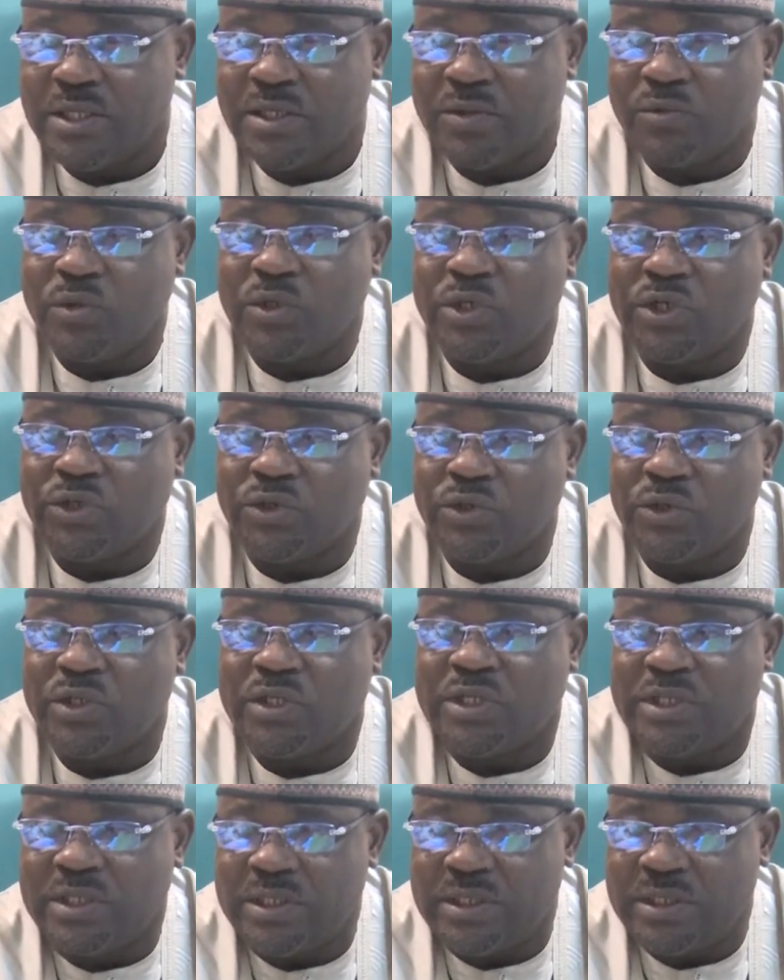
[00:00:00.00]
we
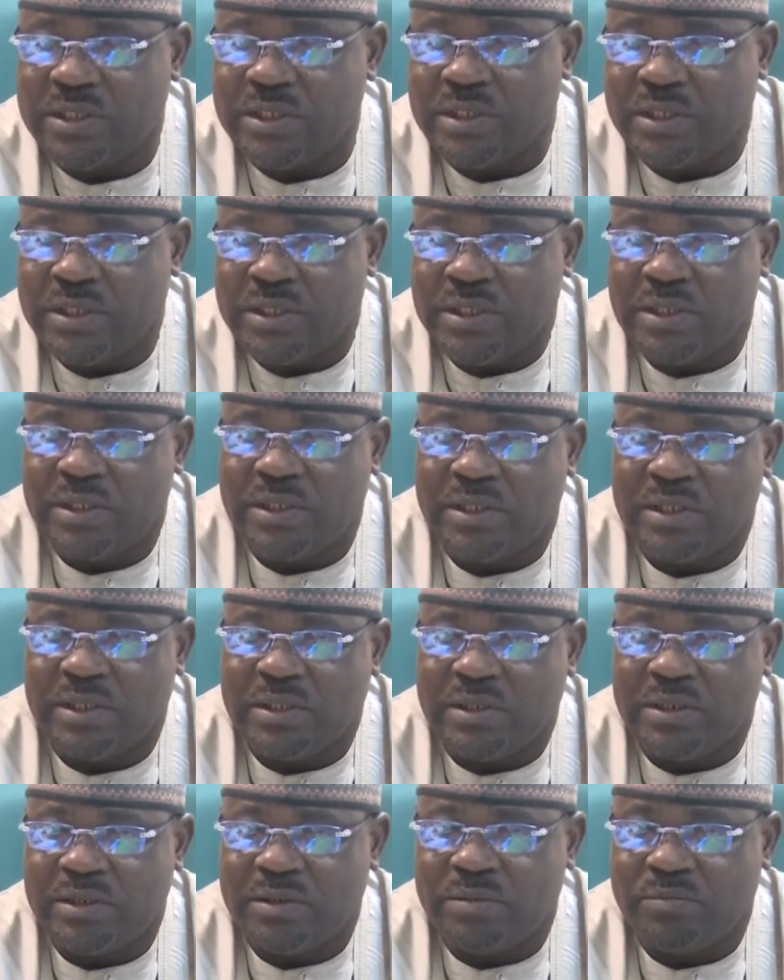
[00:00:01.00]
should
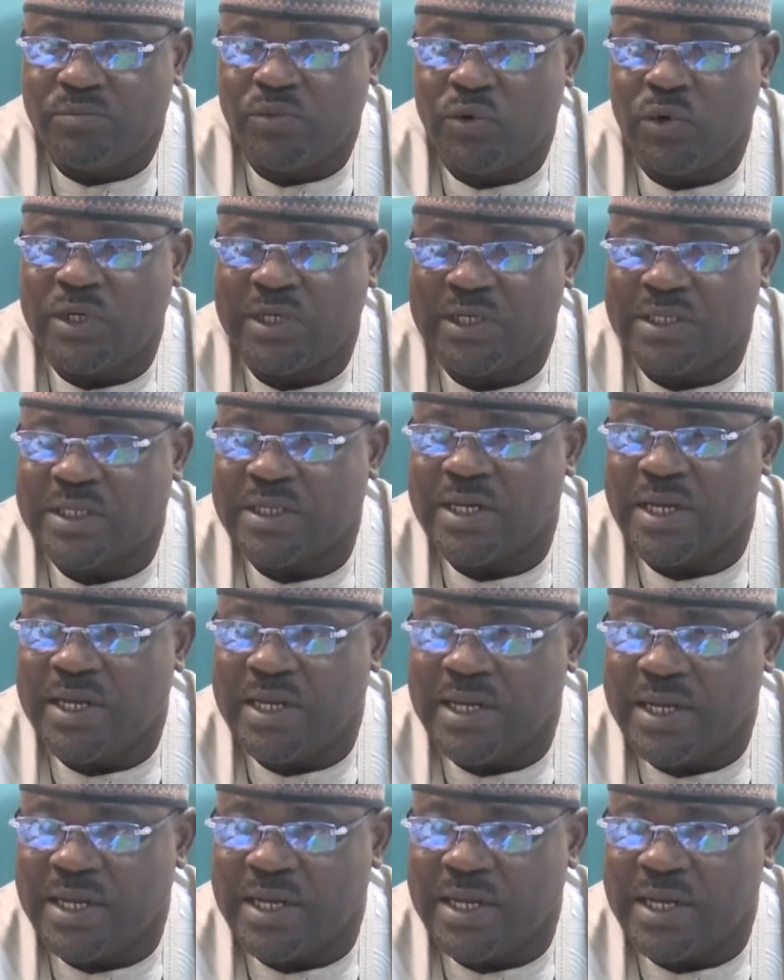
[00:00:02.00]
politically